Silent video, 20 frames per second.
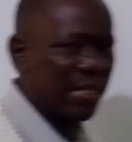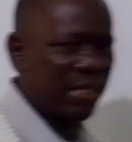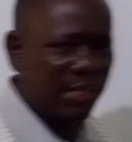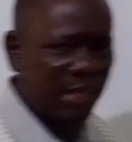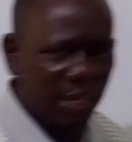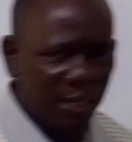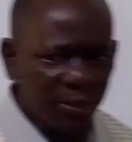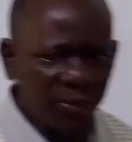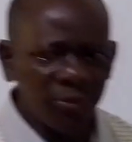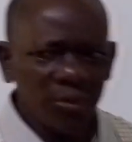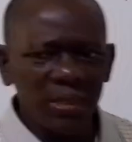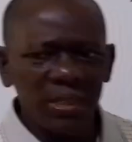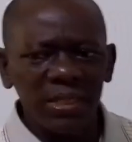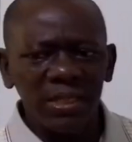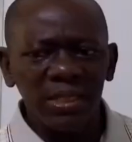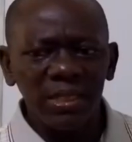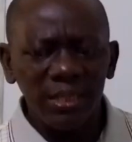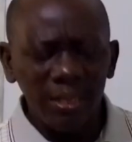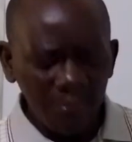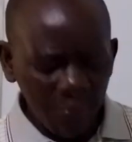the reduction
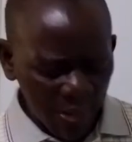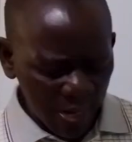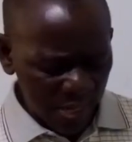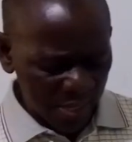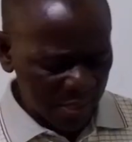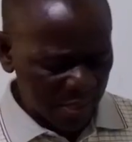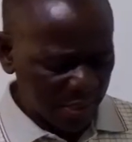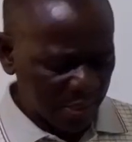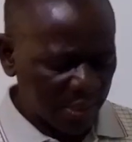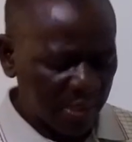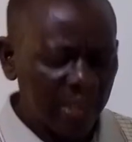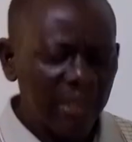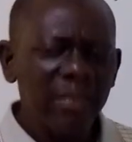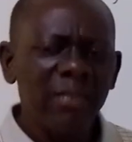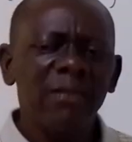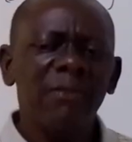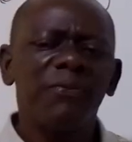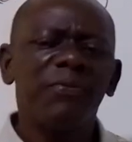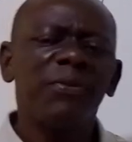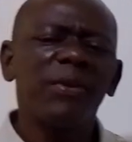in demand
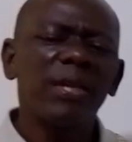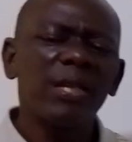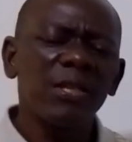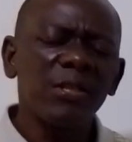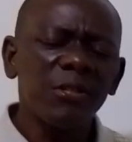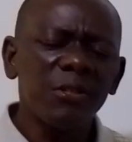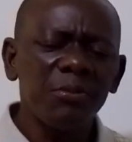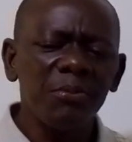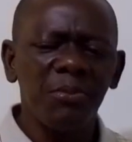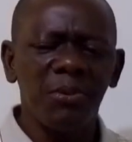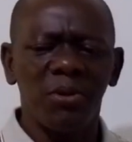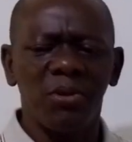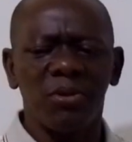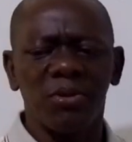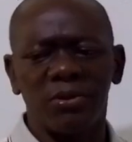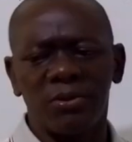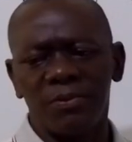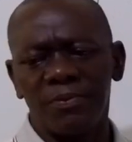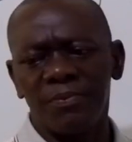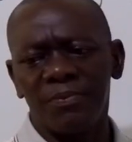is very
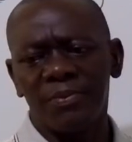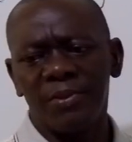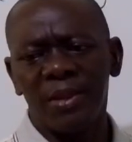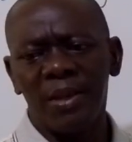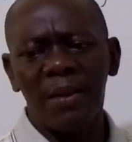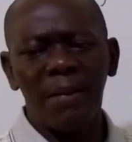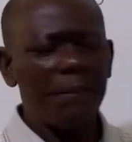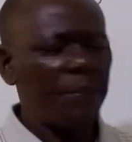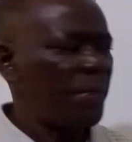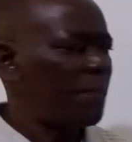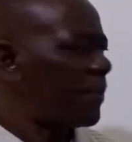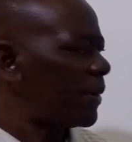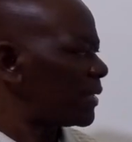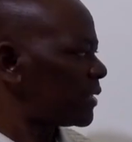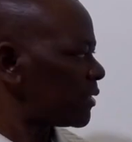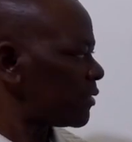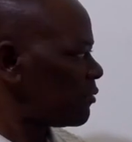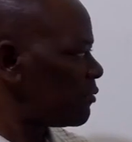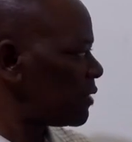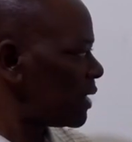small. People are
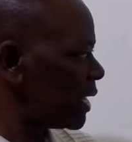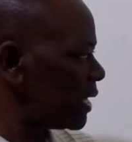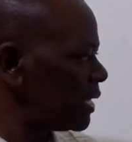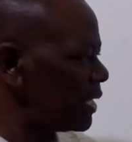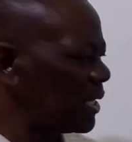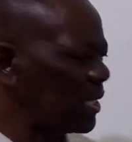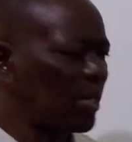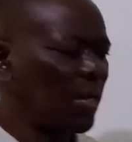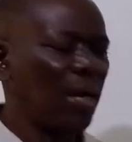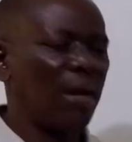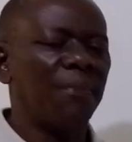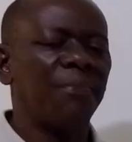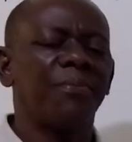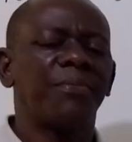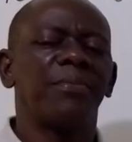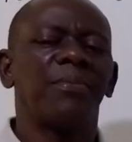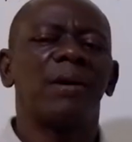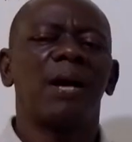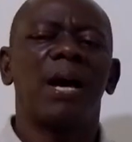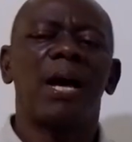still lining
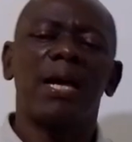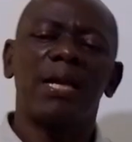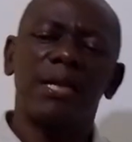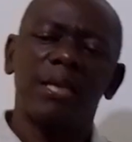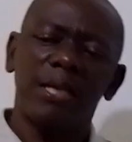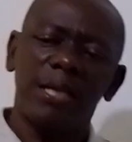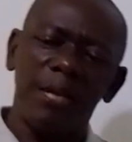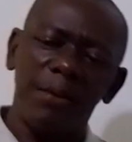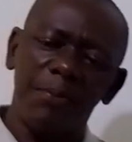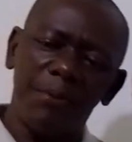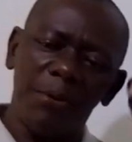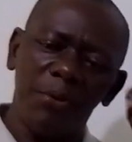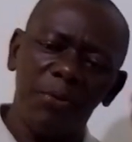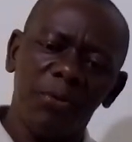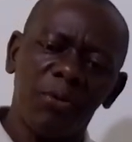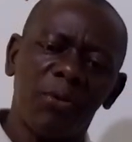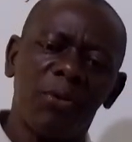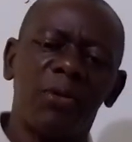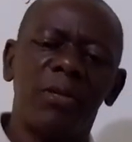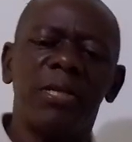up and keep
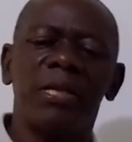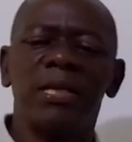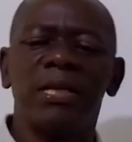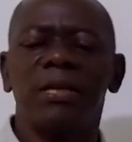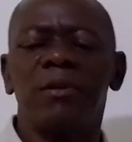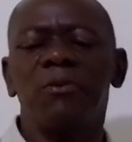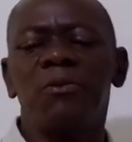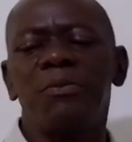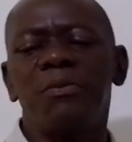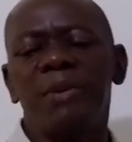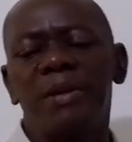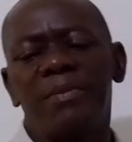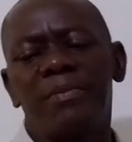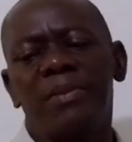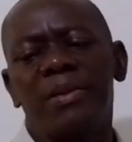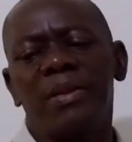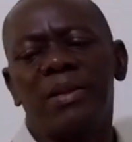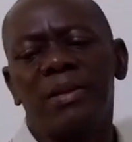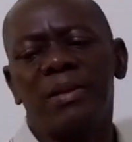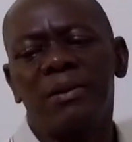on calling the women.